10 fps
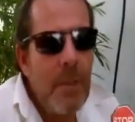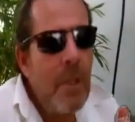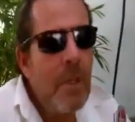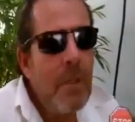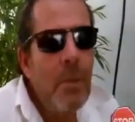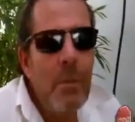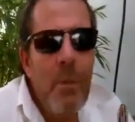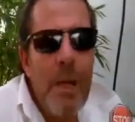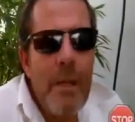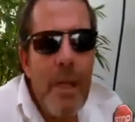look,
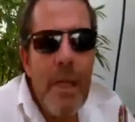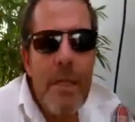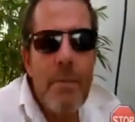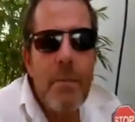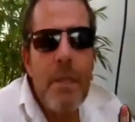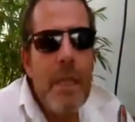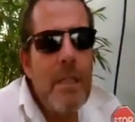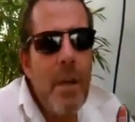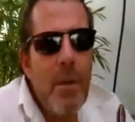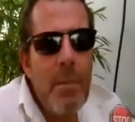whether these
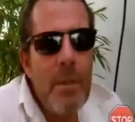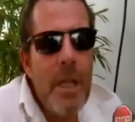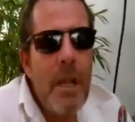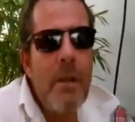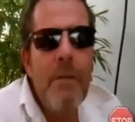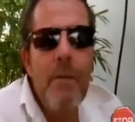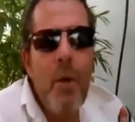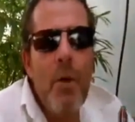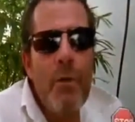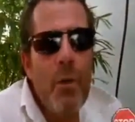coppers are
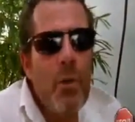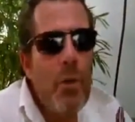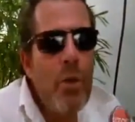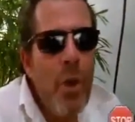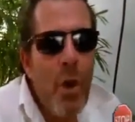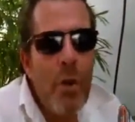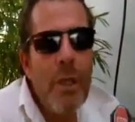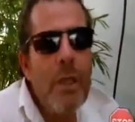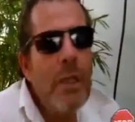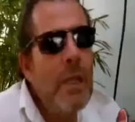involved or not,
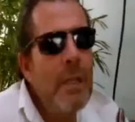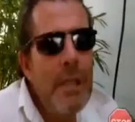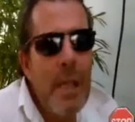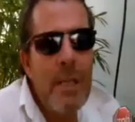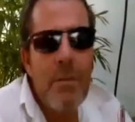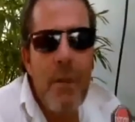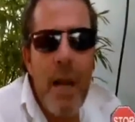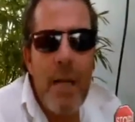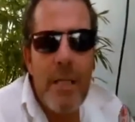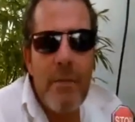it does
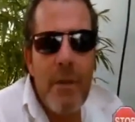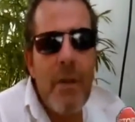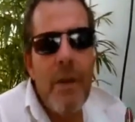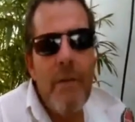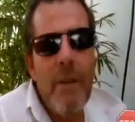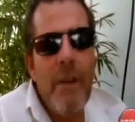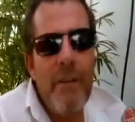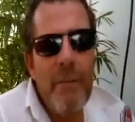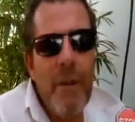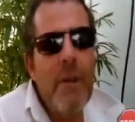raise a very, very,
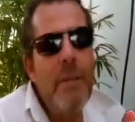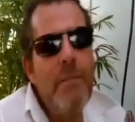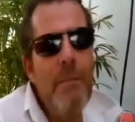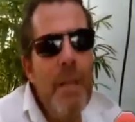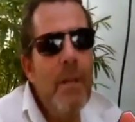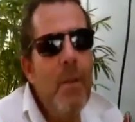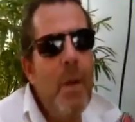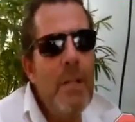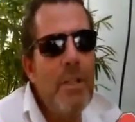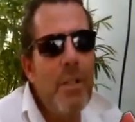very big
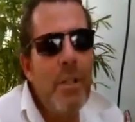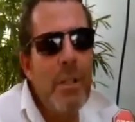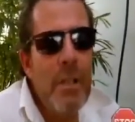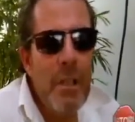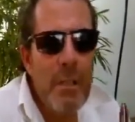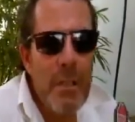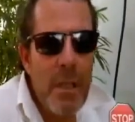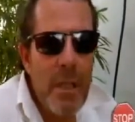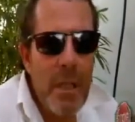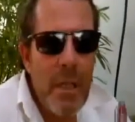question
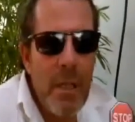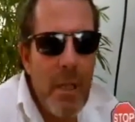that